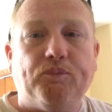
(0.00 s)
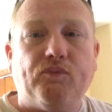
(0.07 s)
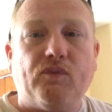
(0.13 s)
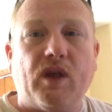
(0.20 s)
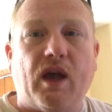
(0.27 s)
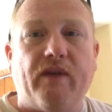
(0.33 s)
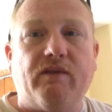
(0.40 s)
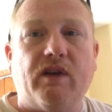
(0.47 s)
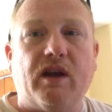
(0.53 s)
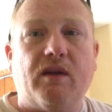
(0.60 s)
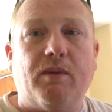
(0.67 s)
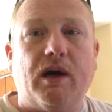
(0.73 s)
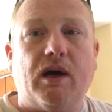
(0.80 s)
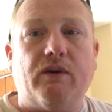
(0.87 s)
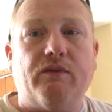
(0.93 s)
I've got
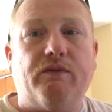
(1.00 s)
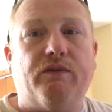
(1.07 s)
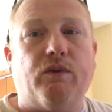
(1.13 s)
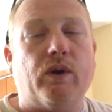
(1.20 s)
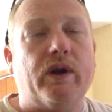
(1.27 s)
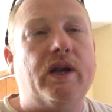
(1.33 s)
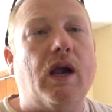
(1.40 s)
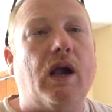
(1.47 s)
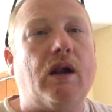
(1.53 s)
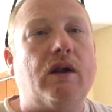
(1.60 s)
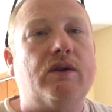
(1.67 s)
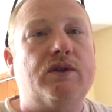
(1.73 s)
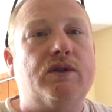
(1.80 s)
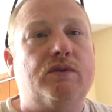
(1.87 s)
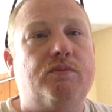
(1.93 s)
about
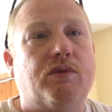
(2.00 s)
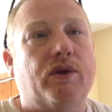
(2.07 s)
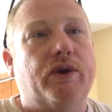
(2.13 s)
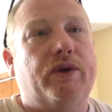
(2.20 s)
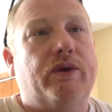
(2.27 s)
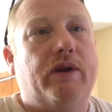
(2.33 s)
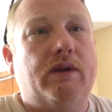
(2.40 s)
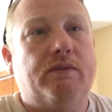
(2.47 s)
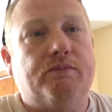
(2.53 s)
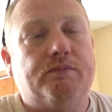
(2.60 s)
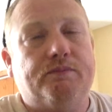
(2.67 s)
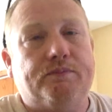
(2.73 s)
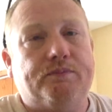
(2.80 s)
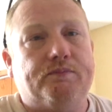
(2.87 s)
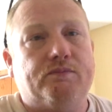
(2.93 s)
$40 per unit,
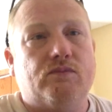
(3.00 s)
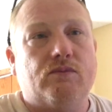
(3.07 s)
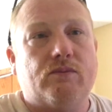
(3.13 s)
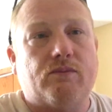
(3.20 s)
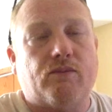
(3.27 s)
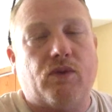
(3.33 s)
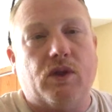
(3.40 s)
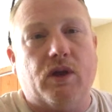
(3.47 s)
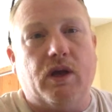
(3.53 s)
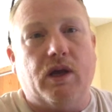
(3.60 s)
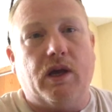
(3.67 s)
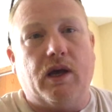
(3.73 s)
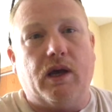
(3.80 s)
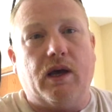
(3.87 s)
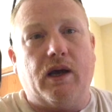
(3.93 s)

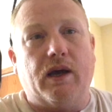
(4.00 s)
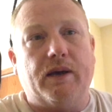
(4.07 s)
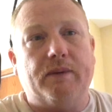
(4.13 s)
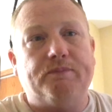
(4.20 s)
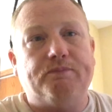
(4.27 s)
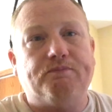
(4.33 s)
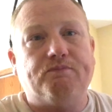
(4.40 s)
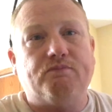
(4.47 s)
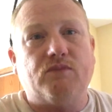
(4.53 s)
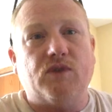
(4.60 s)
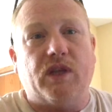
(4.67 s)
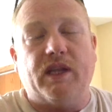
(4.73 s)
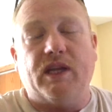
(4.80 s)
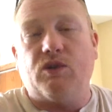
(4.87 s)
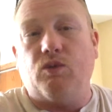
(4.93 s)

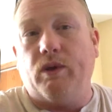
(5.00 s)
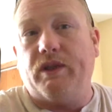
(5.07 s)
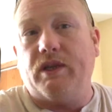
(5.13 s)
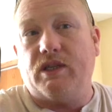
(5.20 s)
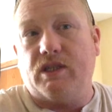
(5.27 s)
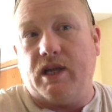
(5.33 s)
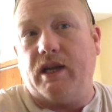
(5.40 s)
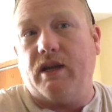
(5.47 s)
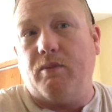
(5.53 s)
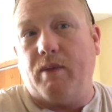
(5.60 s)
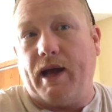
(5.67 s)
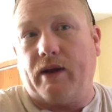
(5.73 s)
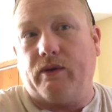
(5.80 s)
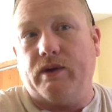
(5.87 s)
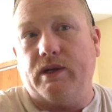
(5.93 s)
and that's with extended
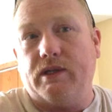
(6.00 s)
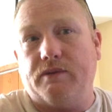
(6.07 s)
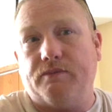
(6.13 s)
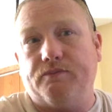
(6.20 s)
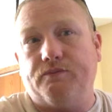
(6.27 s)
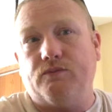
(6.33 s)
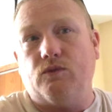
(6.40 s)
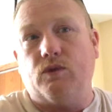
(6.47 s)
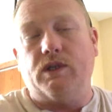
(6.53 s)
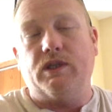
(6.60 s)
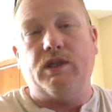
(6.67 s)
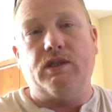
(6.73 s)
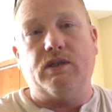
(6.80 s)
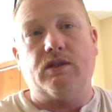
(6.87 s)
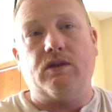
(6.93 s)
batteries, which
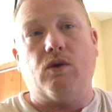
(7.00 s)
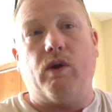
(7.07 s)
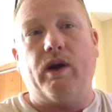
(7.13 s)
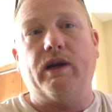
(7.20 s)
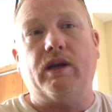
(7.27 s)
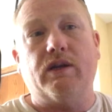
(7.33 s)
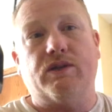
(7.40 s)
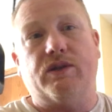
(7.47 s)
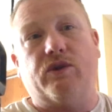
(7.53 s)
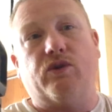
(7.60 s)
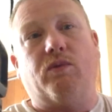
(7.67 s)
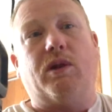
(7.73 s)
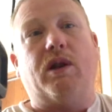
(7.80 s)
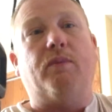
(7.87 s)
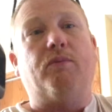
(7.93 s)
is quite a
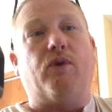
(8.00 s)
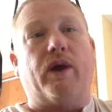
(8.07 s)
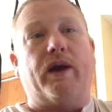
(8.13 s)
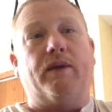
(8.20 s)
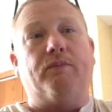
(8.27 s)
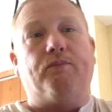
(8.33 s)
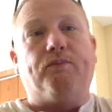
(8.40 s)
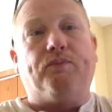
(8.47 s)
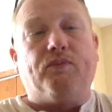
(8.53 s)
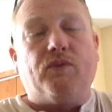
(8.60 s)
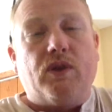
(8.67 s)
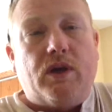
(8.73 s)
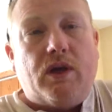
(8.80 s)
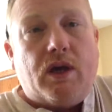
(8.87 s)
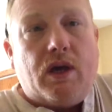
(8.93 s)
considerable upgrade.
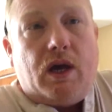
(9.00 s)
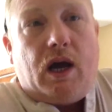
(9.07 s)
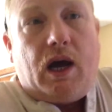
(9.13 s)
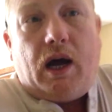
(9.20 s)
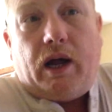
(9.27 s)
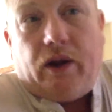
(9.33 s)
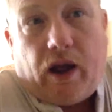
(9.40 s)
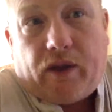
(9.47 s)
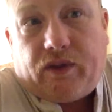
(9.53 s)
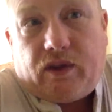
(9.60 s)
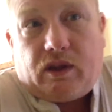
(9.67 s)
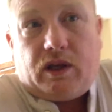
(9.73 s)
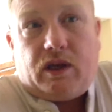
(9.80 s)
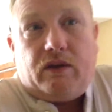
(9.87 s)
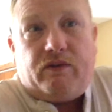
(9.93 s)
Not that
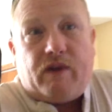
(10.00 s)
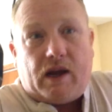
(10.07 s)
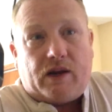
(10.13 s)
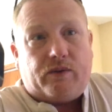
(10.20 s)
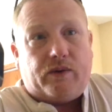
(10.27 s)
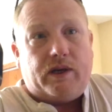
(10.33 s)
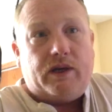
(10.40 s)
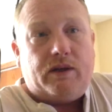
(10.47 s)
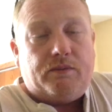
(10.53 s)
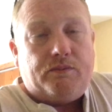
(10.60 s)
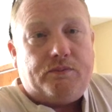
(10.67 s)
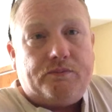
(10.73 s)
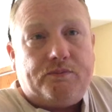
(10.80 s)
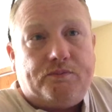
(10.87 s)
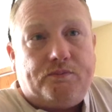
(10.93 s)
the factory,
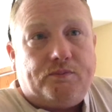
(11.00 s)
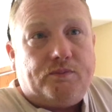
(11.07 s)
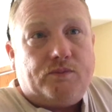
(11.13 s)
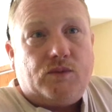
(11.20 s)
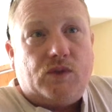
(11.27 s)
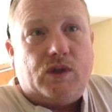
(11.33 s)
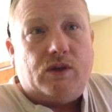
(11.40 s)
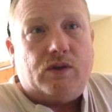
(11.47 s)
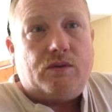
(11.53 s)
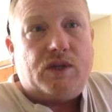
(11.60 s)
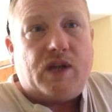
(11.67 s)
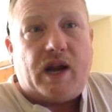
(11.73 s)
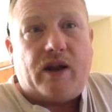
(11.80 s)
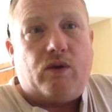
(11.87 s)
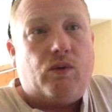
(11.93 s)

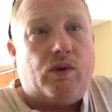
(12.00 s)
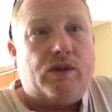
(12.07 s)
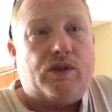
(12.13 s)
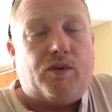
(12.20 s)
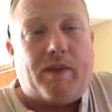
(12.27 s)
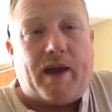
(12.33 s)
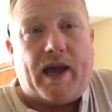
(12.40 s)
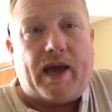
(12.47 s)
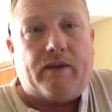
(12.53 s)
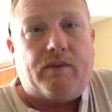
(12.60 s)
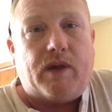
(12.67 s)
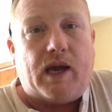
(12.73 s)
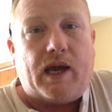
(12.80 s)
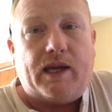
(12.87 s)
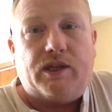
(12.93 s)
standard ones are bad.
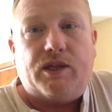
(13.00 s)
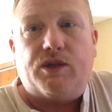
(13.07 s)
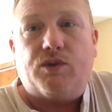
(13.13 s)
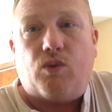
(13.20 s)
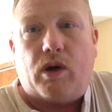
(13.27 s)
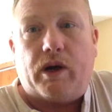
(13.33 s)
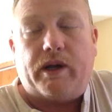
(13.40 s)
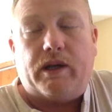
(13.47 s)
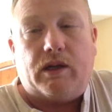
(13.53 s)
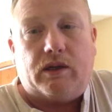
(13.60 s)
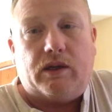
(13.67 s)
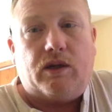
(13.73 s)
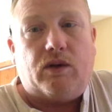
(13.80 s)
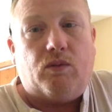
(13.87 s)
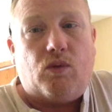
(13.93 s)
I just wanted a
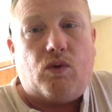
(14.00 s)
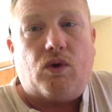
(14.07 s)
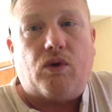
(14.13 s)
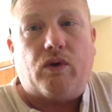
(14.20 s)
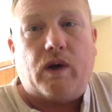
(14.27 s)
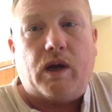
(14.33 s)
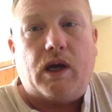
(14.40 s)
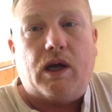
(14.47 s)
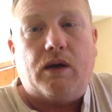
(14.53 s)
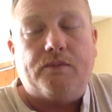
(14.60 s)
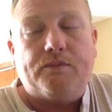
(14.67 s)
little more